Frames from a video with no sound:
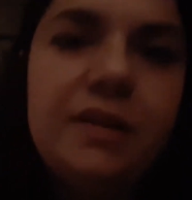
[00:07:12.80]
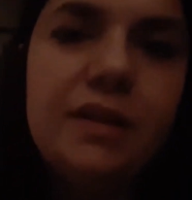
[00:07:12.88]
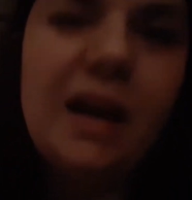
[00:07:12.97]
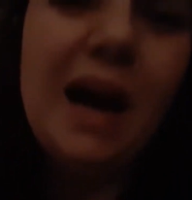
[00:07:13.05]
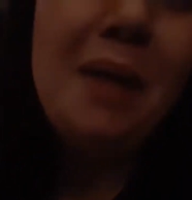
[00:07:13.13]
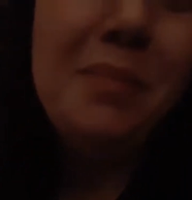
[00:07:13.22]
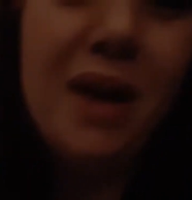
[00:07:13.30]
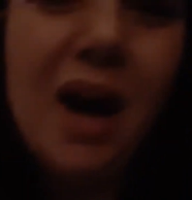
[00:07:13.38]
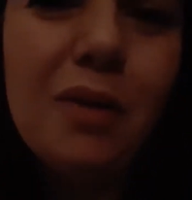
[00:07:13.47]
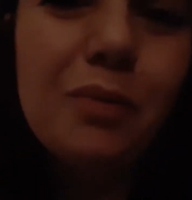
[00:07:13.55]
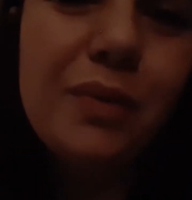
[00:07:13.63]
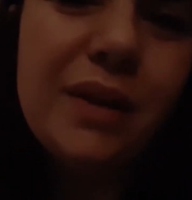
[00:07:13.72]
I'm
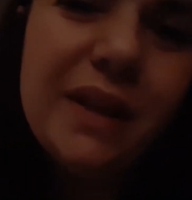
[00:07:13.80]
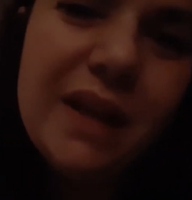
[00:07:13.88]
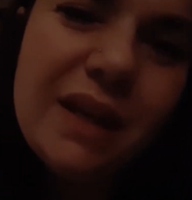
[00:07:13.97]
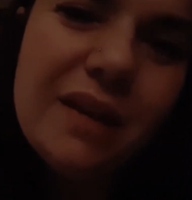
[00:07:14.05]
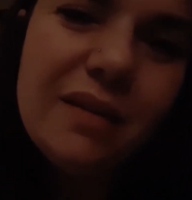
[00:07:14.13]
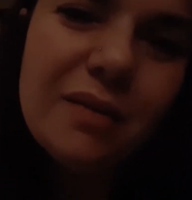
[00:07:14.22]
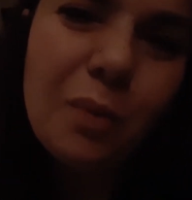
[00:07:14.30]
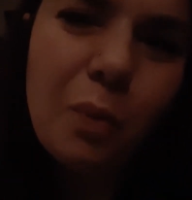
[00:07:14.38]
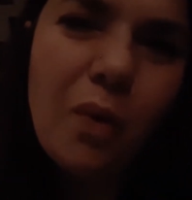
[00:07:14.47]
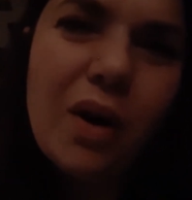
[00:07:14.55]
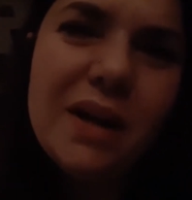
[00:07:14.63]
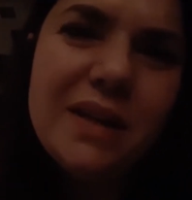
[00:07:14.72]
not really
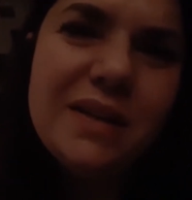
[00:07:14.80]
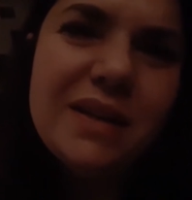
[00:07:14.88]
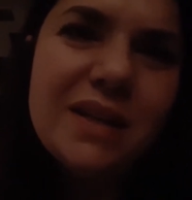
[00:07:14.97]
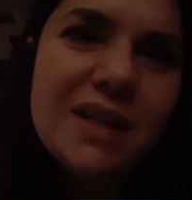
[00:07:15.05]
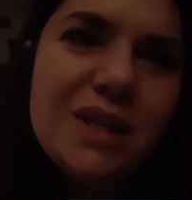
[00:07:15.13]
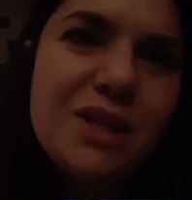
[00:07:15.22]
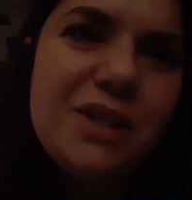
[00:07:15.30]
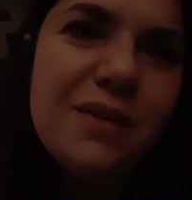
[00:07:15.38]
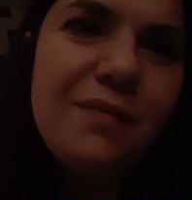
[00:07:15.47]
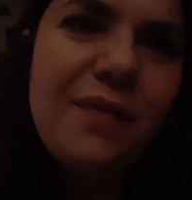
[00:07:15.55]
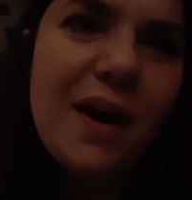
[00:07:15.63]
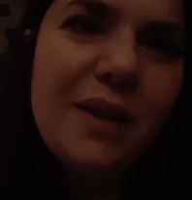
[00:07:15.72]
one to
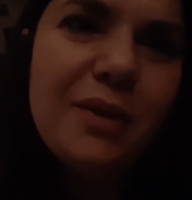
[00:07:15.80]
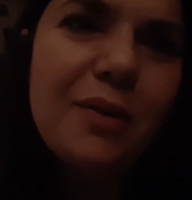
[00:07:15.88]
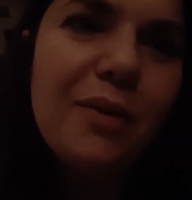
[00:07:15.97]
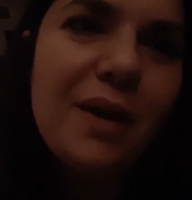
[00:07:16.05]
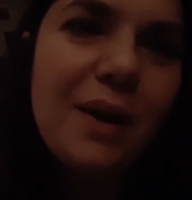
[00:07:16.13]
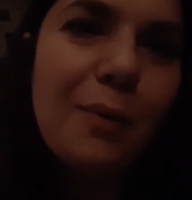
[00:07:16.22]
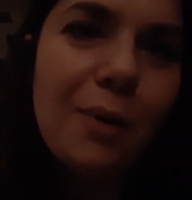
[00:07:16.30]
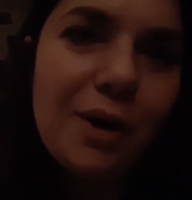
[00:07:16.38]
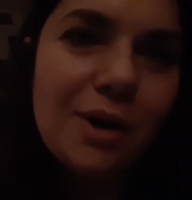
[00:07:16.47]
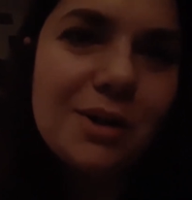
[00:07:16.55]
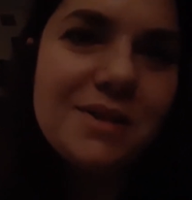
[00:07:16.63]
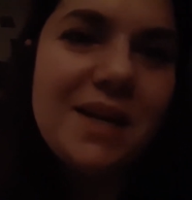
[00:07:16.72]
find the correct
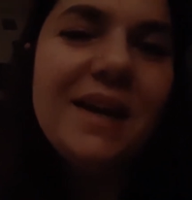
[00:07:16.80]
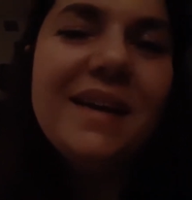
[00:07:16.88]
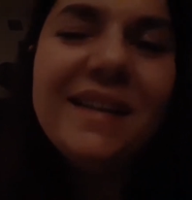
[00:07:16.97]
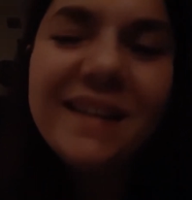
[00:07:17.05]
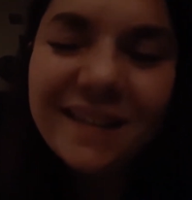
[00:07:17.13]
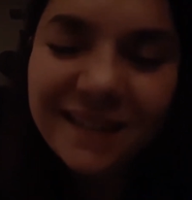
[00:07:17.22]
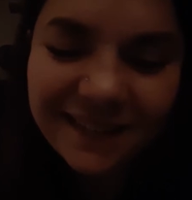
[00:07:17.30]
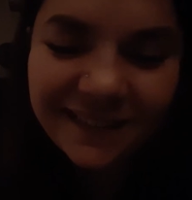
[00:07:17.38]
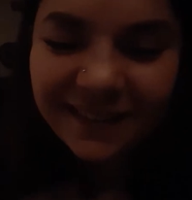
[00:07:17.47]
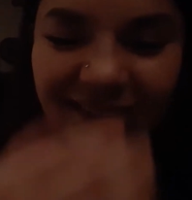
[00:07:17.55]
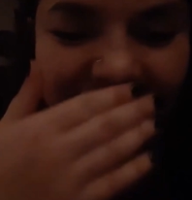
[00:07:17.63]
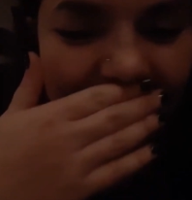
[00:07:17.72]
words.
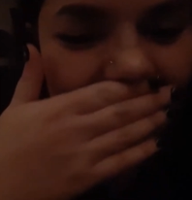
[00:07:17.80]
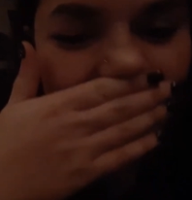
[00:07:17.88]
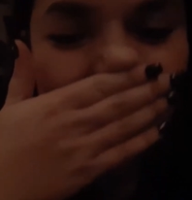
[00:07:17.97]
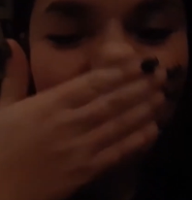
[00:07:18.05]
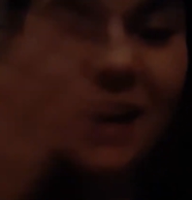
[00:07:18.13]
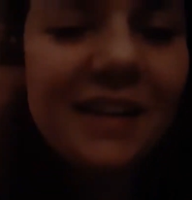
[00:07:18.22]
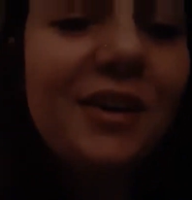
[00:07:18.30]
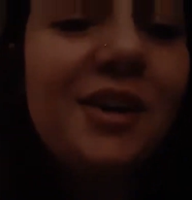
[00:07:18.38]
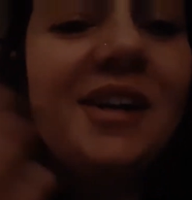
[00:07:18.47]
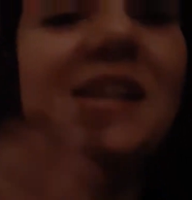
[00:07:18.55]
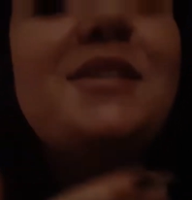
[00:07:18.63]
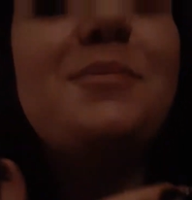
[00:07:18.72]
I'm not good
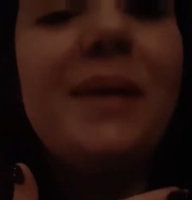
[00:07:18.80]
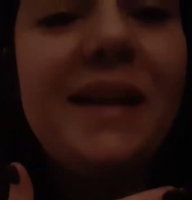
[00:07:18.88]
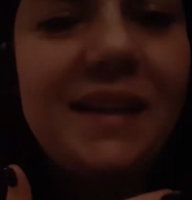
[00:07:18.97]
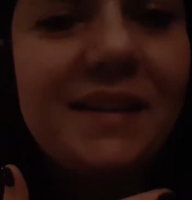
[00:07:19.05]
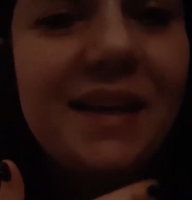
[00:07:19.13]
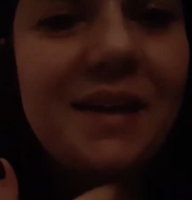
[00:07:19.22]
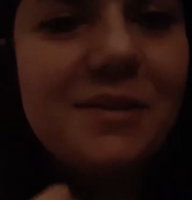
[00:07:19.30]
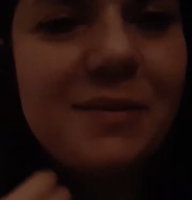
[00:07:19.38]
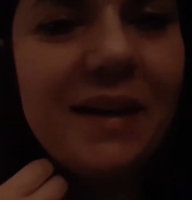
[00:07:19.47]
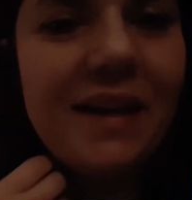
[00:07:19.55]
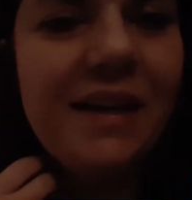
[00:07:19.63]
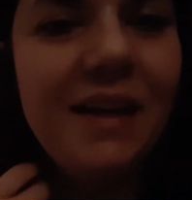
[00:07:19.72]
at explaining things,
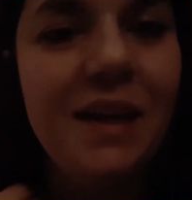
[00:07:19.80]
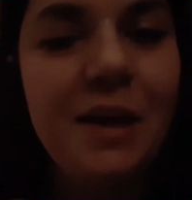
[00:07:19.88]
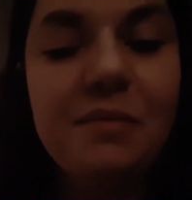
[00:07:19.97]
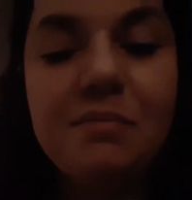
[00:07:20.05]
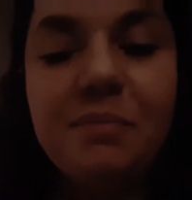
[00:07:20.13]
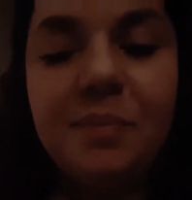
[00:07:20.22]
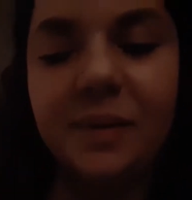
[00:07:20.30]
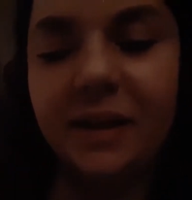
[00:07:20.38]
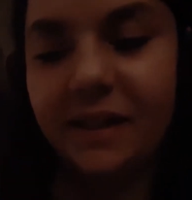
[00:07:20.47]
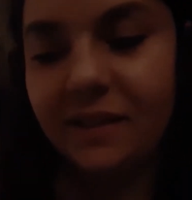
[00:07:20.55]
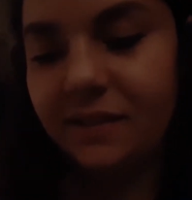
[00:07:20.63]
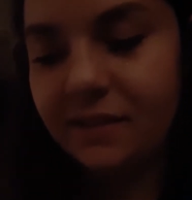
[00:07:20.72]
right?
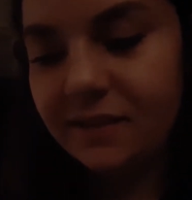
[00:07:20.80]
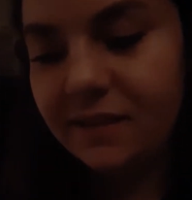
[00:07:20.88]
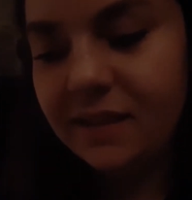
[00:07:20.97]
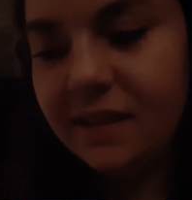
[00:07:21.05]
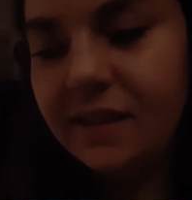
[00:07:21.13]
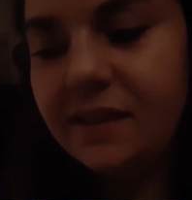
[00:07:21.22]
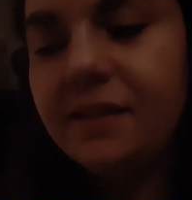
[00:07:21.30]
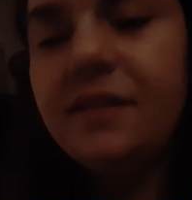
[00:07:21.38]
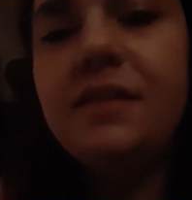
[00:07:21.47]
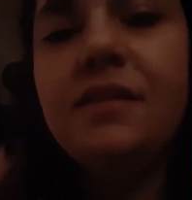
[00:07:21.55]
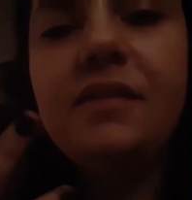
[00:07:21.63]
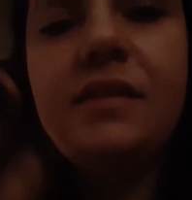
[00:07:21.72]
But
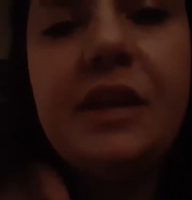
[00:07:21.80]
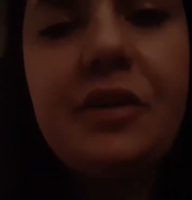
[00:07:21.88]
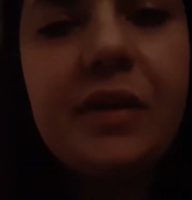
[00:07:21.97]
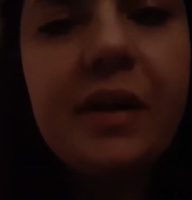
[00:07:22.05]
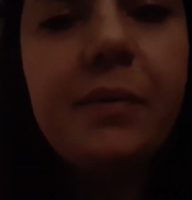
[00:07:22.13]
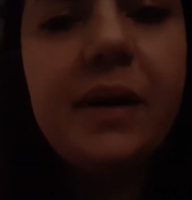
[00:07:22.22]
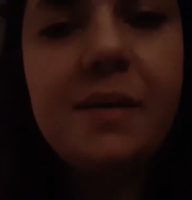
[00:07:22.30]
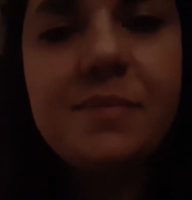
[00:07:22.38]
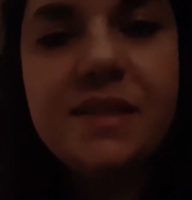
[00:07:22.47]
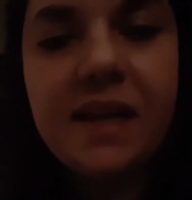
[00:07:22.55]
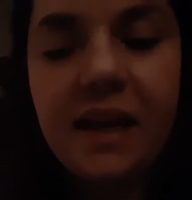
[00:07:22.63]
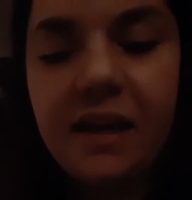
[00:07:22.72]
you get what I'm
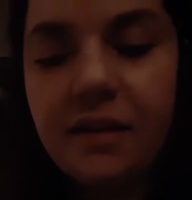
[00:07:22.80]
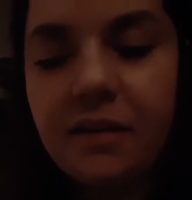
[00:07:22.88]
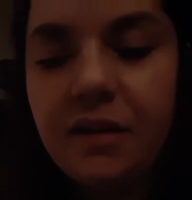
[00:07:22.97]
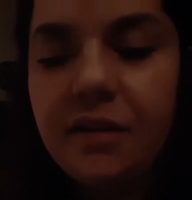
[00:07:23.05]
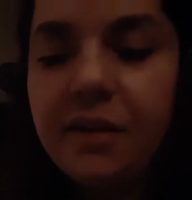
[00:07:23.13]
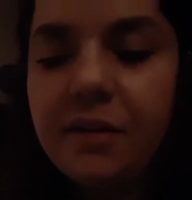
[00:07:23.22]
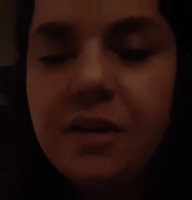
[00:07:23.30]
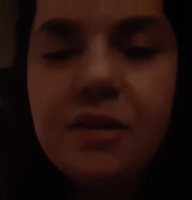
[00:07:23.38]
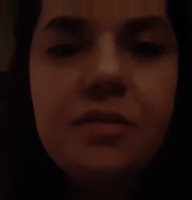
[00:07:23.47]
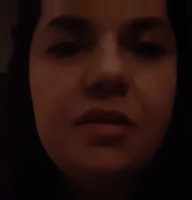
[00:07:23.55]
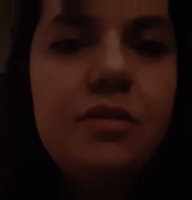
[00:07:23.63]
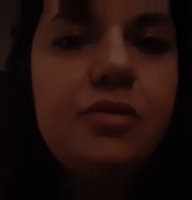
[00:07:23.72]
saying.
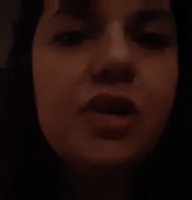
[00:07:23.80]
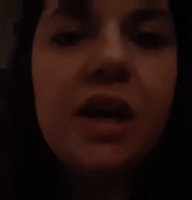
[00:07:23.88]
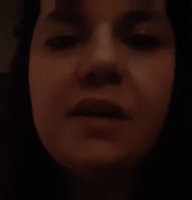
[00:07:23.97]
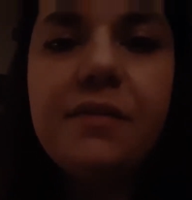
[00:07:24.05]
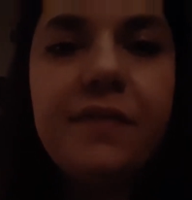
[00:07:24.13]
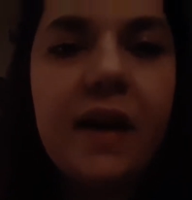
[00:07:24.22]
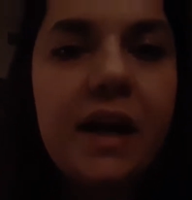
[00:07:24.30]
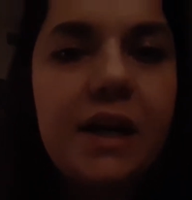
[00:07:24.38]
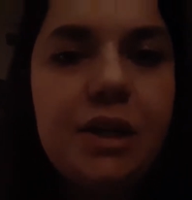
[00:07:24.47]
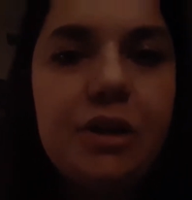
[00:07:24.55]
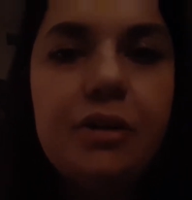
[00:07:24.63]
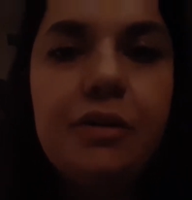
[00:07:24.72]
You try to
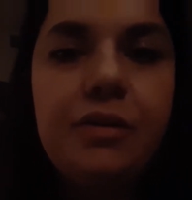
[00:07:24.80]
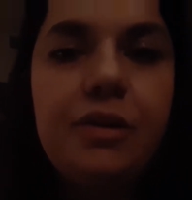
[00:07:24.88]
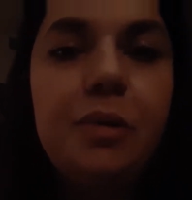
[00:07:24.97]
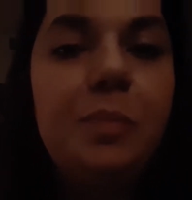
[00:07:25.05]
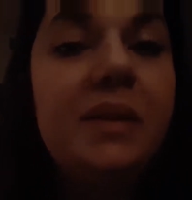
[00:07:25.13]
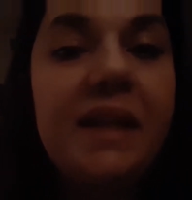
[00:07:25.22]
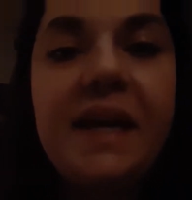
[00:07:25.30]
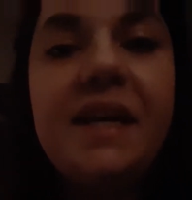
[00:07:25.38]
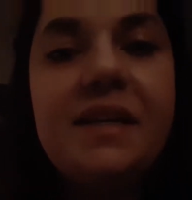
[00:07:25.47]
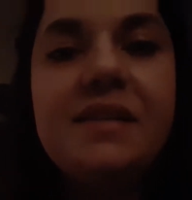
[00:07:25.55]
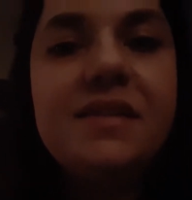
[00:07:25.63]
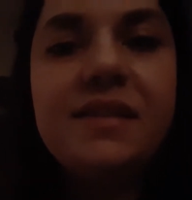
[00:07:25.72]
find your
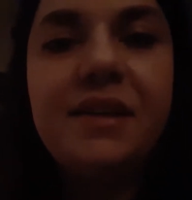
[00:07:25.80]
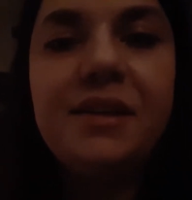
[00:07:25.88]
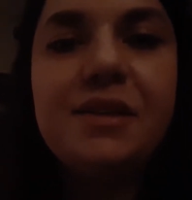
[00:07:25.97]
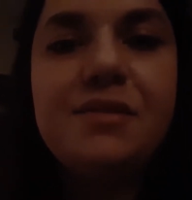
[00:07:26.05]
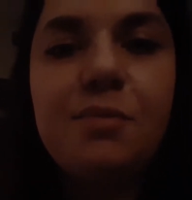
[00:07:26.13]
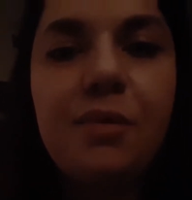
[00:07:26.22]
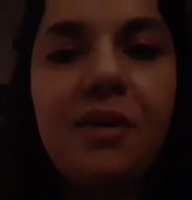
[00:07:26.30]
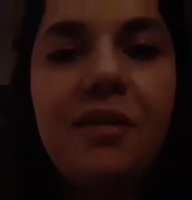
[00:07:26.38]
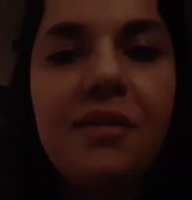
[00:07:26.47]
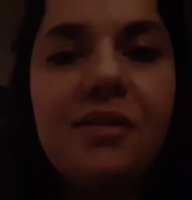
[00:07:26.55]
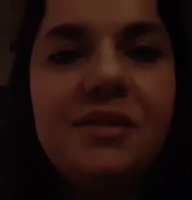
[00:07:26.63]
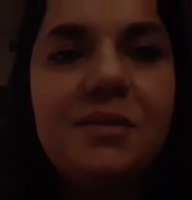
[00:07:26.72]
place in this
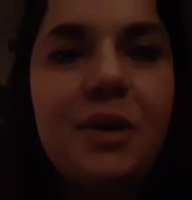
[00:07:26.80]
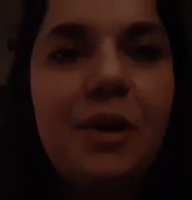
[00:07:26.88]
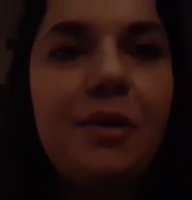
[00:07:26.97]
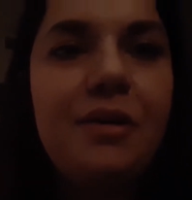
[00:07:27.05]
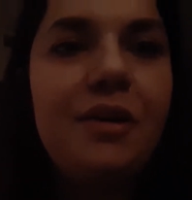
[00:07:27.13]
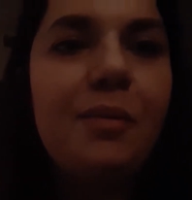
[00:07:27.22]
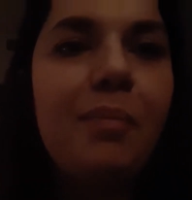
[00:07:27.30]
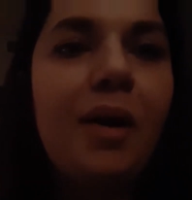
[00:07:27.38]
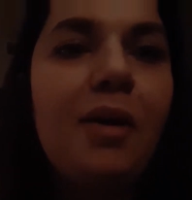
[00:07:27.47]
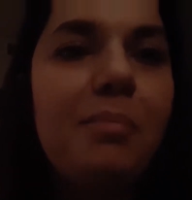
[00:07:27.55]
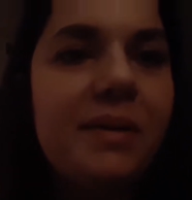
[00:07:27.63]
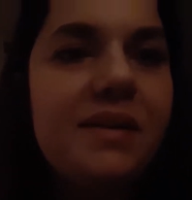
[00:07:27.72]
world, your
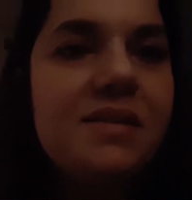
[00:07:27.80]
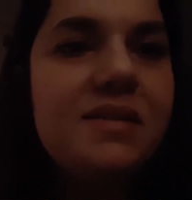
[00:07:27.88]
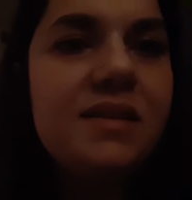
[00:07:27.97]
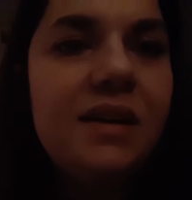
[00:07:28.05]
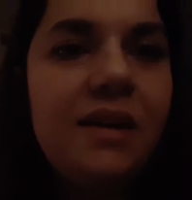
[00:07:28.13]
purpose.